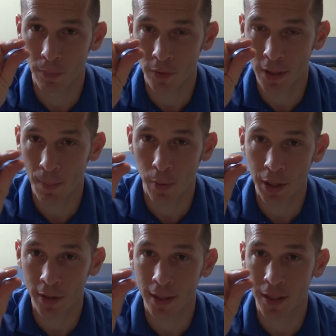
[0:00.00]

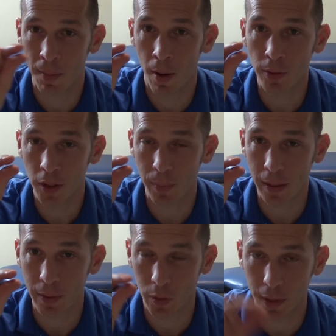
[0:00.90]
separation that's supposed to
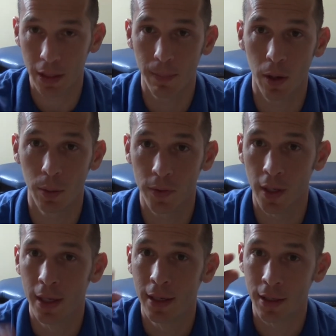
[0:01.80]
be between the bones
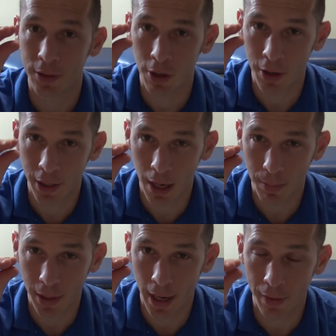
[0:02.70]
is starting to
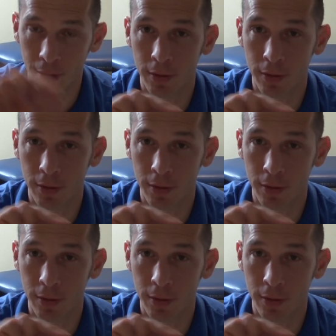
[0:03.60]
come together.